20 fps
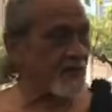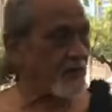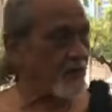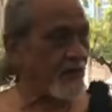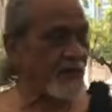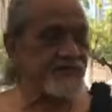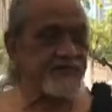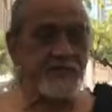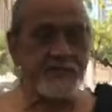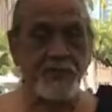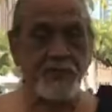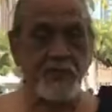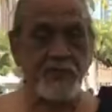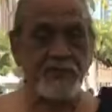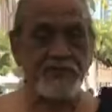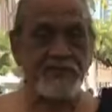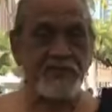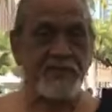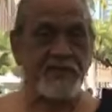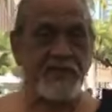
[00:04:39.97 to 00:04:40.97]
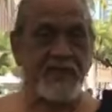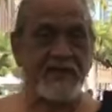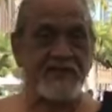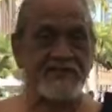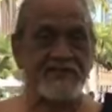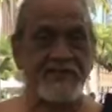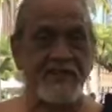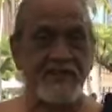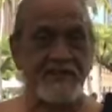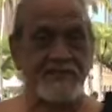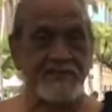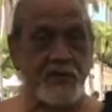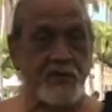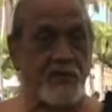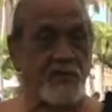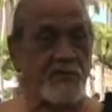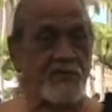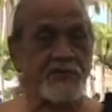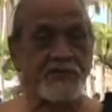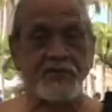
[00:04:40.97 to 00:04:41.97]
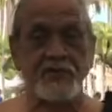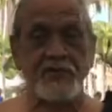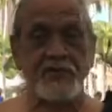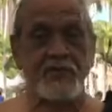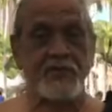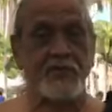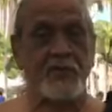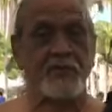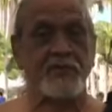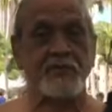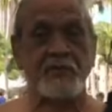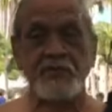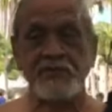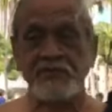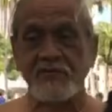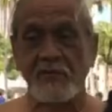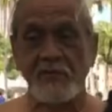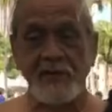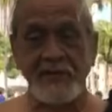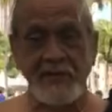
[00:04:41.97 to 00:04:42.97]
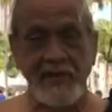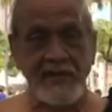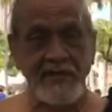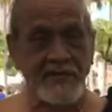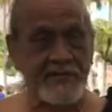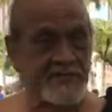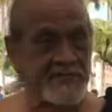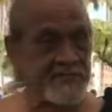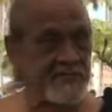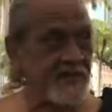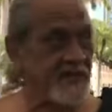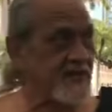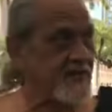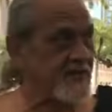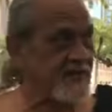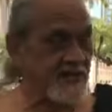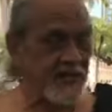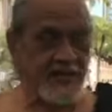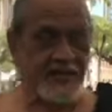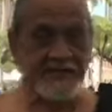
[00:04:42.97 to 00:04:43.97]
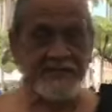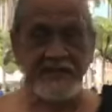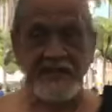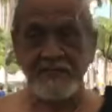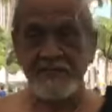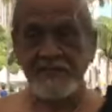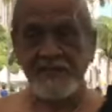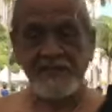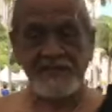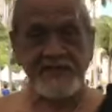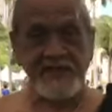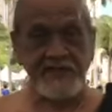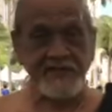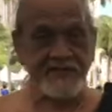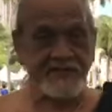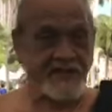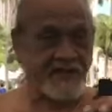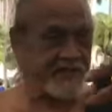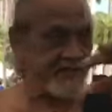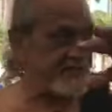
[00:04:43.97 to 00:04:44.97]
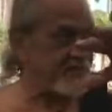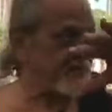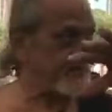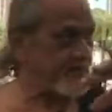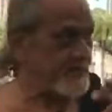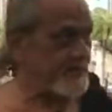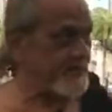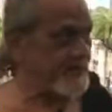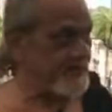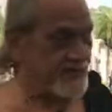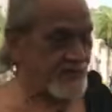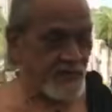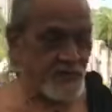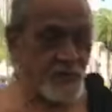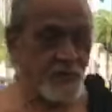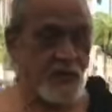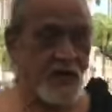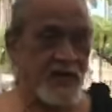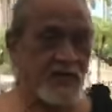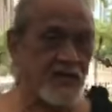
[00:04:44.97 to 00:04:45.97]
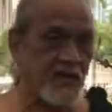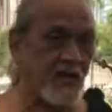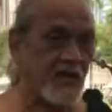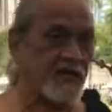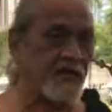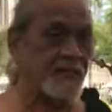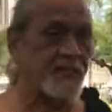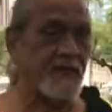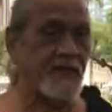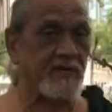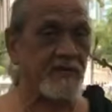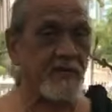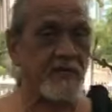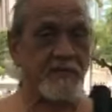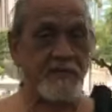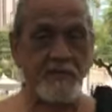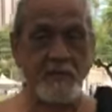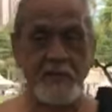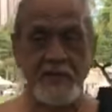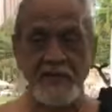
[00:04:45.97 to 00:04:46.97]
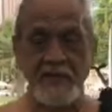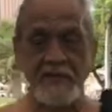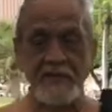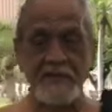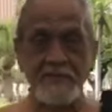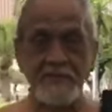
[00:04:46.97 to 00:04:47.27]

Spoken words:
western borders of the United States over to the Northwest Hawaiian Islands and claim the entire chain to the whole archipelago of Hawaii